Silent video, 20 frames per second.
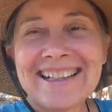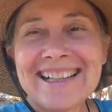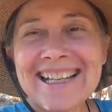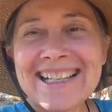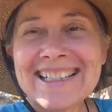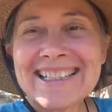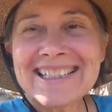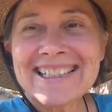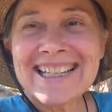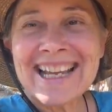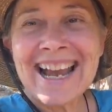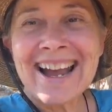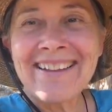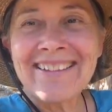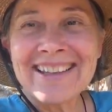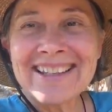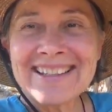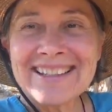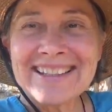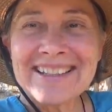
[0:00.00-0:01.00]
It's
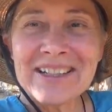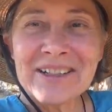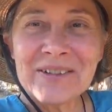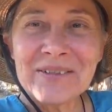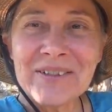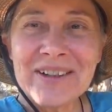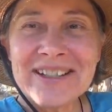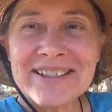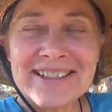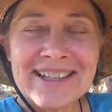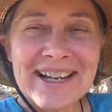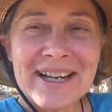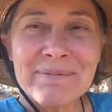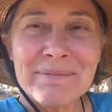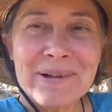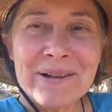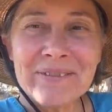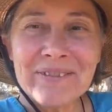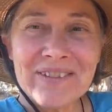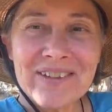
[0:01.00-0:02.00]
Alice, your one's
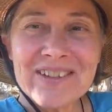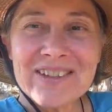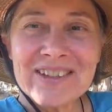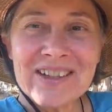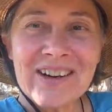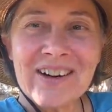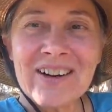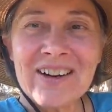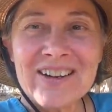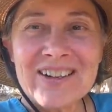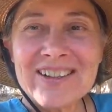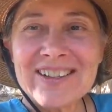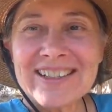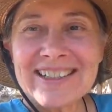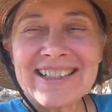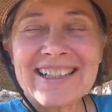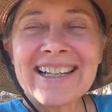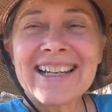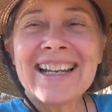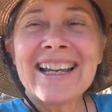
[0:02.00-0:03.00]
I'm of the Stars.
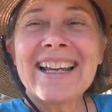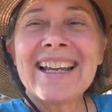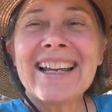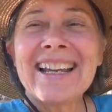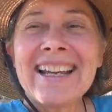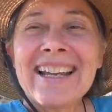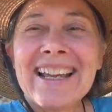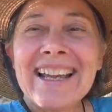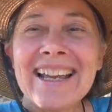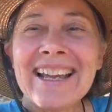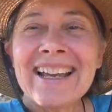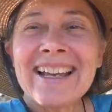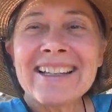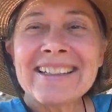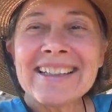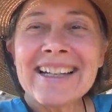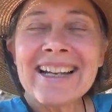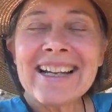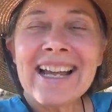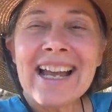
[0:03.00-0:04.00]

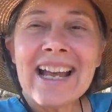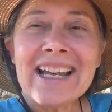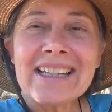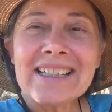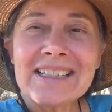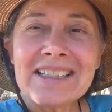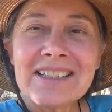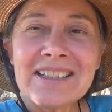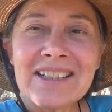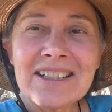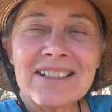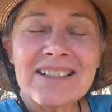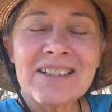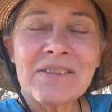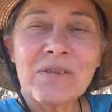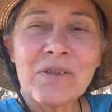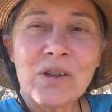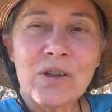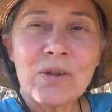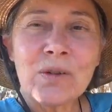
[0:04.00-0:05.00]
And I had to just a
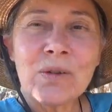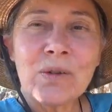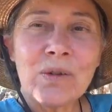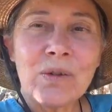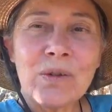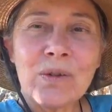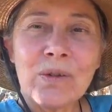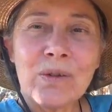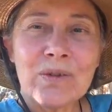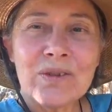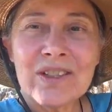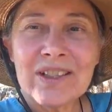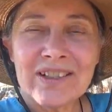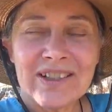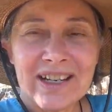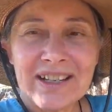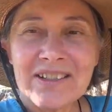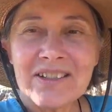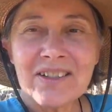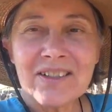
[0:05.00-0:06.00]
few
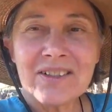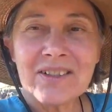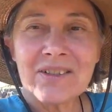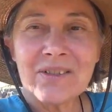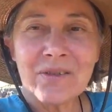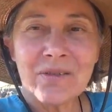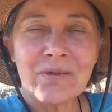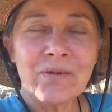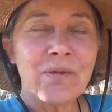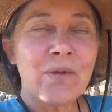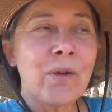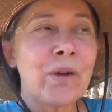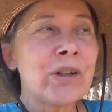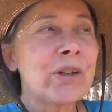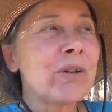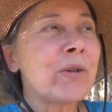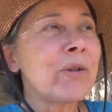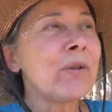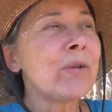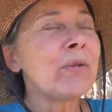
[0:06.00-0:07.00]
suggestions for
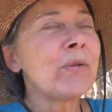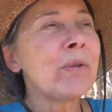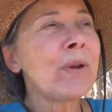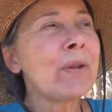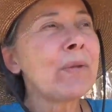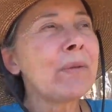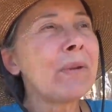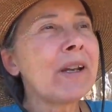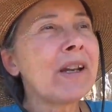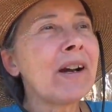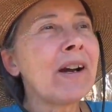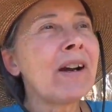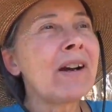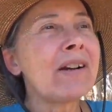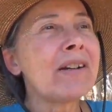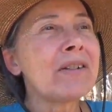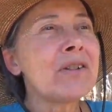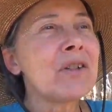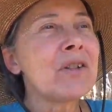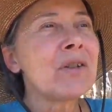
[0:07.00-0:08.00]
you with
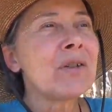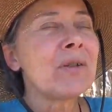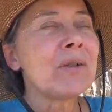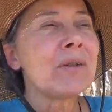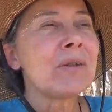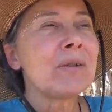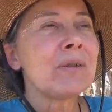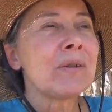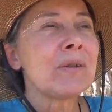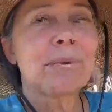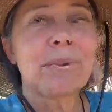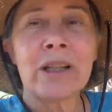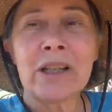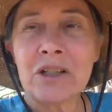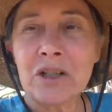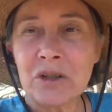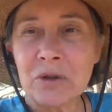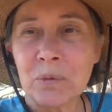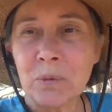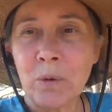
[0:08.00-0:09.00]
regard to
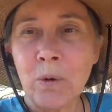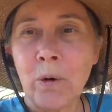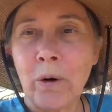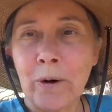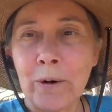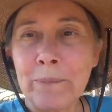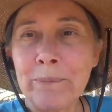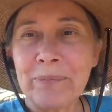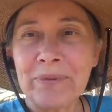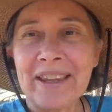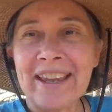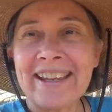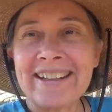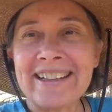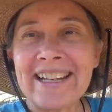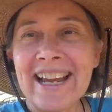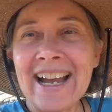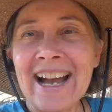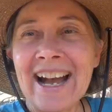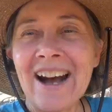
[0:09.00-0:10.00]
religious war
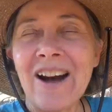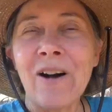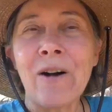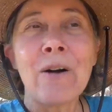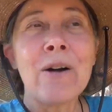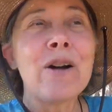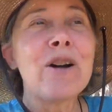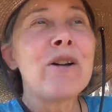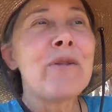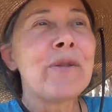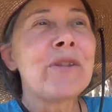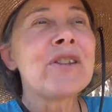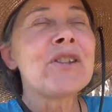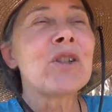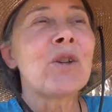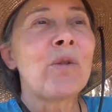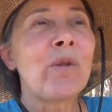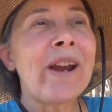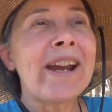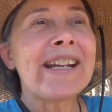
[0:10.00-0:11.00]
and how this
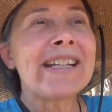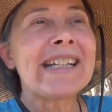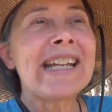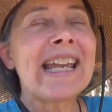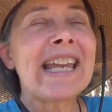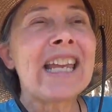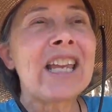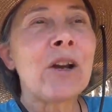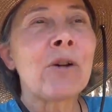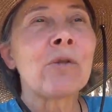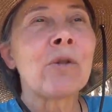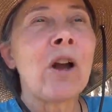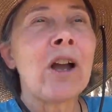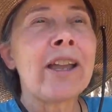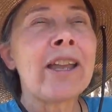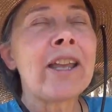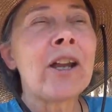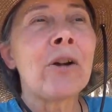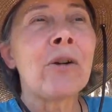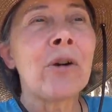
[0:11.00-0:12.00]
great hero
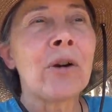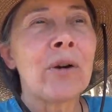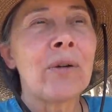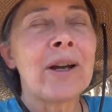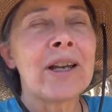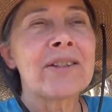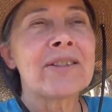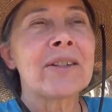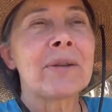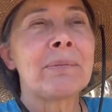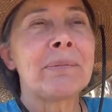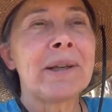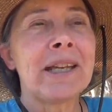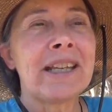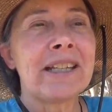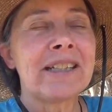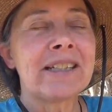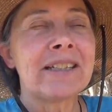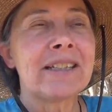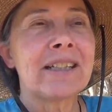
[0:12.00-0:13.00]
heroism
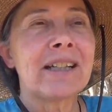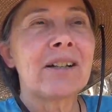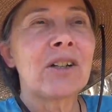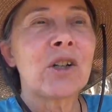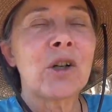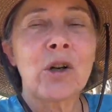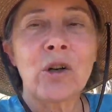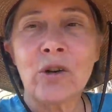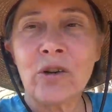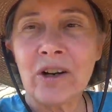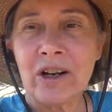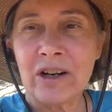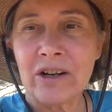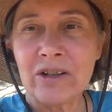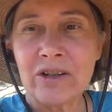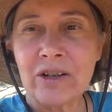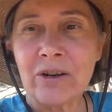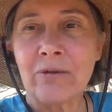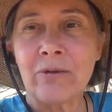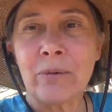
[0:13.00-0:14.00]
and
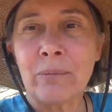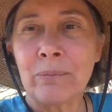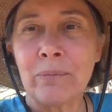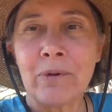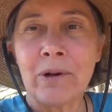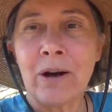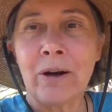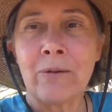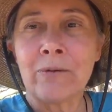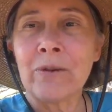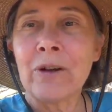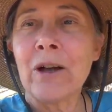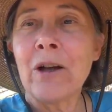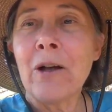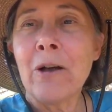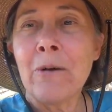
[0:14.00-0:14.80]
courage of, um, of